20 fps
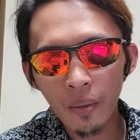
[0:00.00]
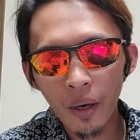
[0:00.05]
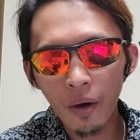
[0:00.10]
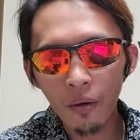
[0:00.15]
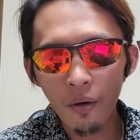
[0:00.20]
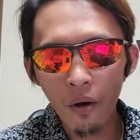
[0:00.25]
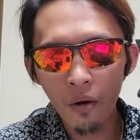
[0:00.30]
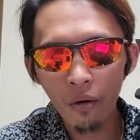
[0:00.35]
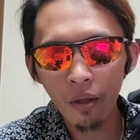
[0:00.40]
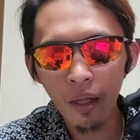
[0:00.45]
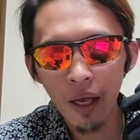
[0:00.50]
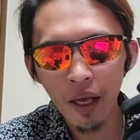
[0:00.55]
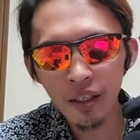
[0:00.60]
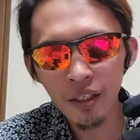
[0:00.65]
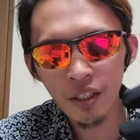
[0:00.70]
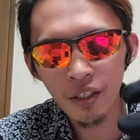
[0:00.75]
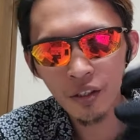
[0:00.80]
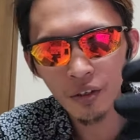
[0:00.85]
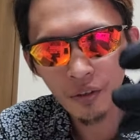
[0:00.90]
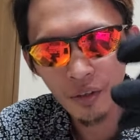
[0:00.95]
my
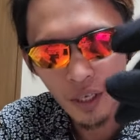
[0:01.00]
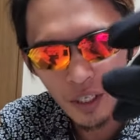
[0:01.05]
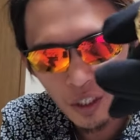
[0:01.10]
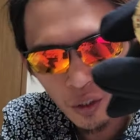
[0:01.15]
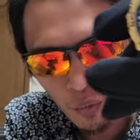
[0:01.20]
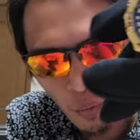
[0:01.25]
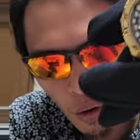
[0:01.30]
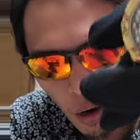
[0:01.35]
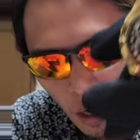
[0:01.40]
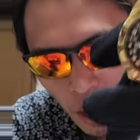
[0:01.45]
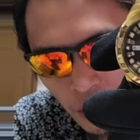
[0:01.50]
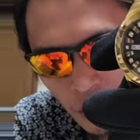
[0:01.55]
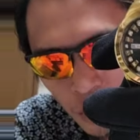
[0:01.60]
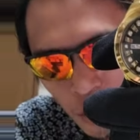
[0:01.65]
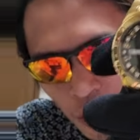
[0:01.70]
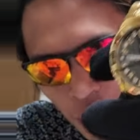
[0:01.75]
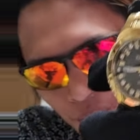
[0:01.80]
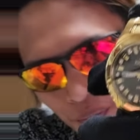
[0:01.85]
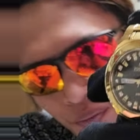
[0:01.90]
Rolex to this watch.